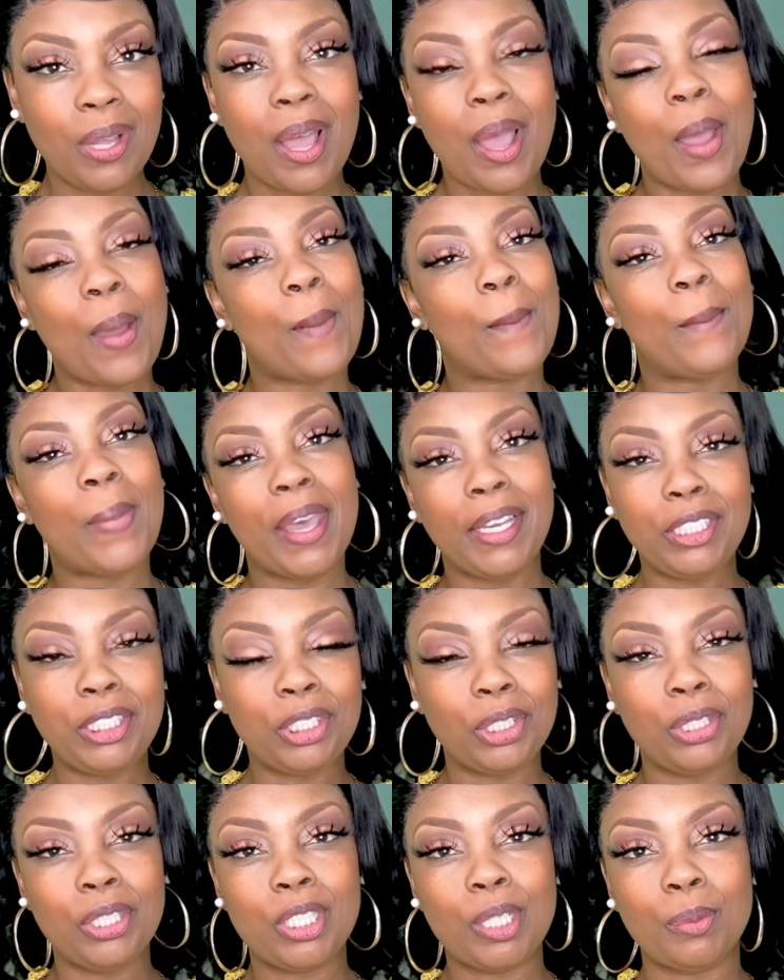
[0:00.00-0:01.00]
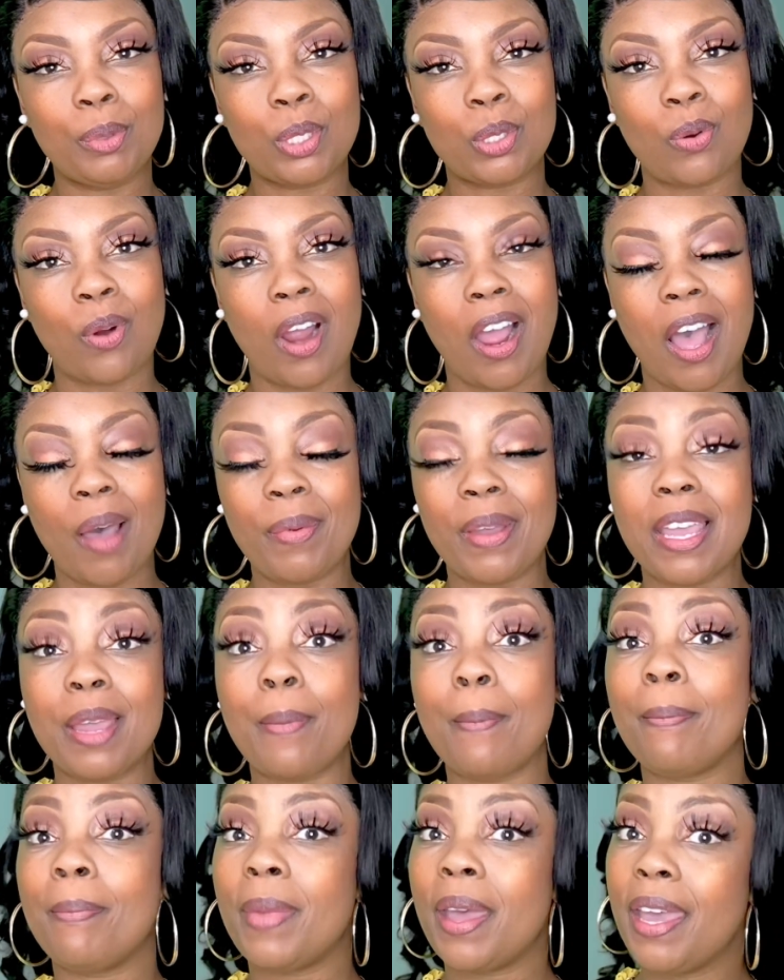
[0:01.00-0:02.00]
make sure you subscribe and
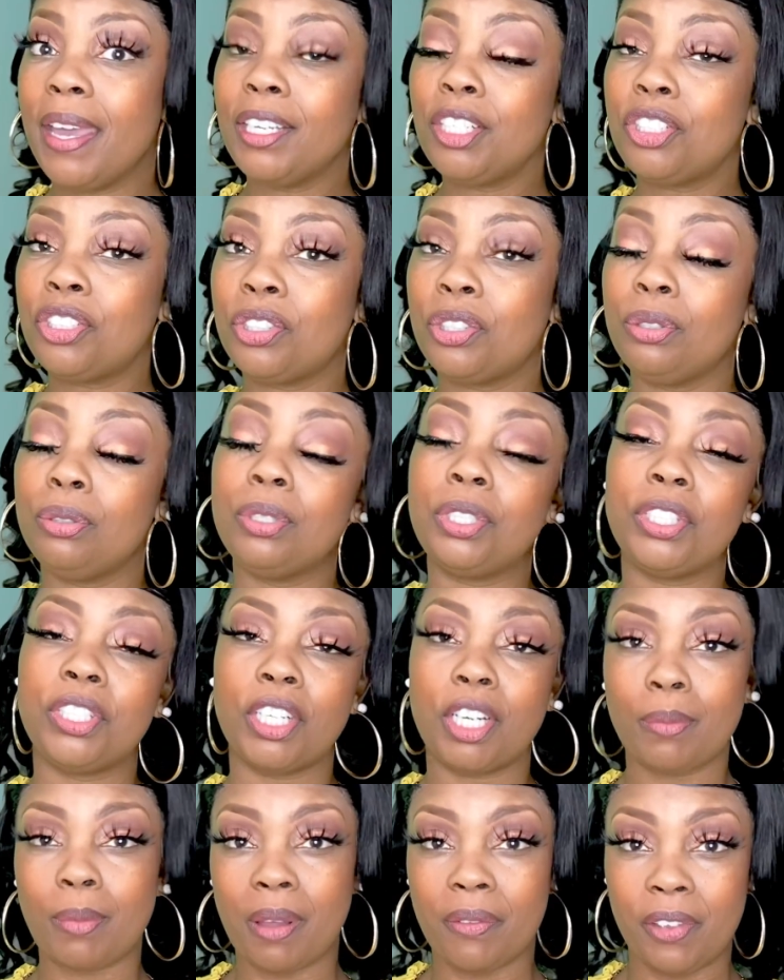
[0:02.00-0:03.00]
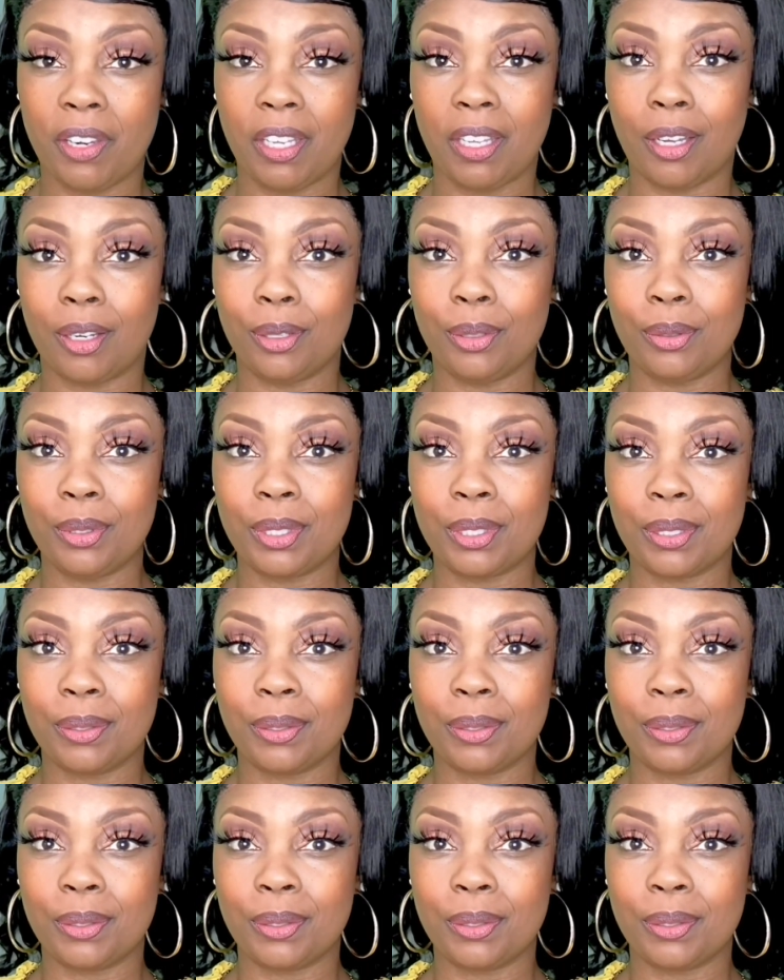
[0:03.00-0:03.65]
make sure you share my videos.